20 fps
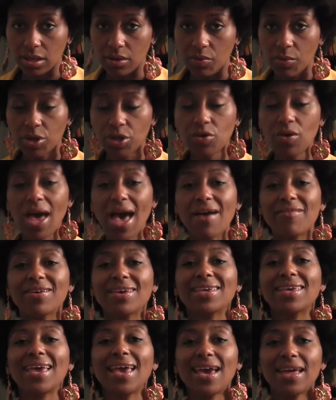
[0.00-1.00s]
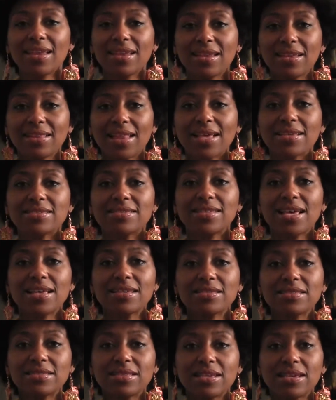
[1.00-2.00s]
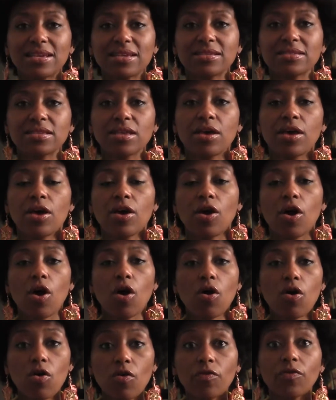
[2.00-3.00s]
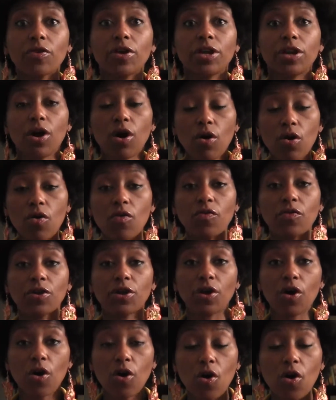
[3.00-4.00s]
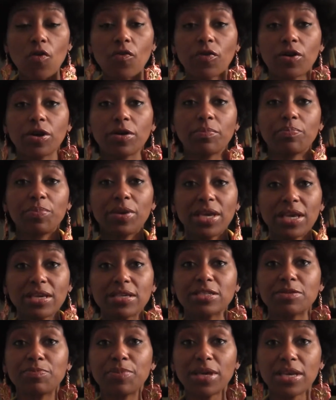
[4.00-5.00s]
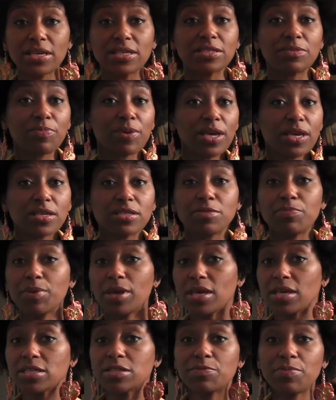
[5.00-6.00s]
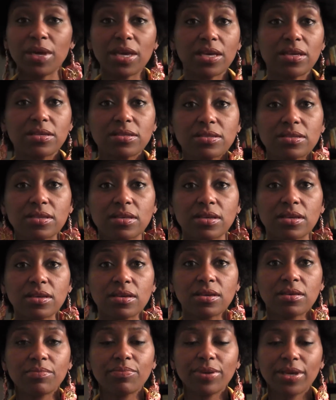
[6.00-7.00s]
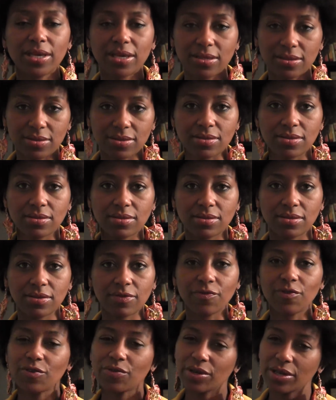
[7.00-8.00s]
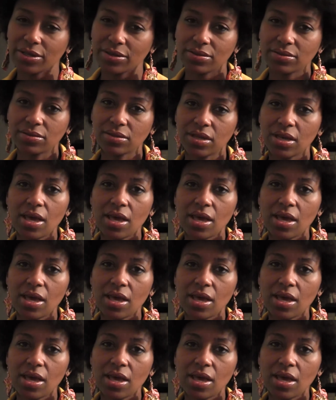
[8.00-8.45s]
When you have a candidate that says things over and over and over, and peace, peace, peace, peace, peace, peace, for real.